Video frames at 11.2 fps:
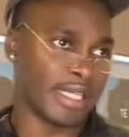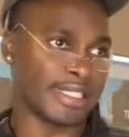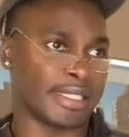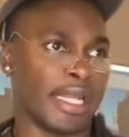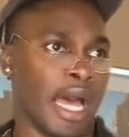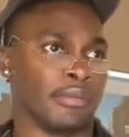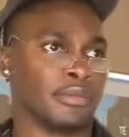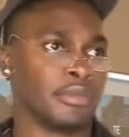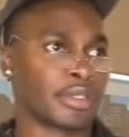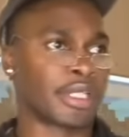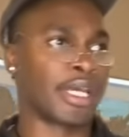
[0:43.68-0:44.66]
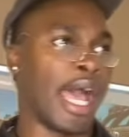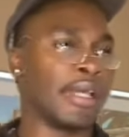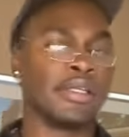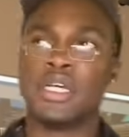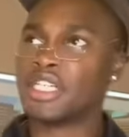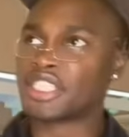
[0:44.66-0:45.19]
Listen up, okay?
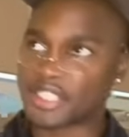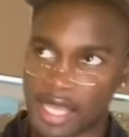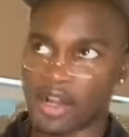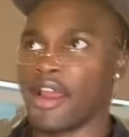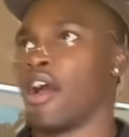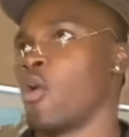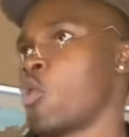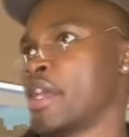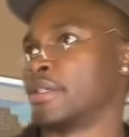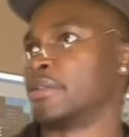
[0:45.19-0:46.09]
Cedar Hill week.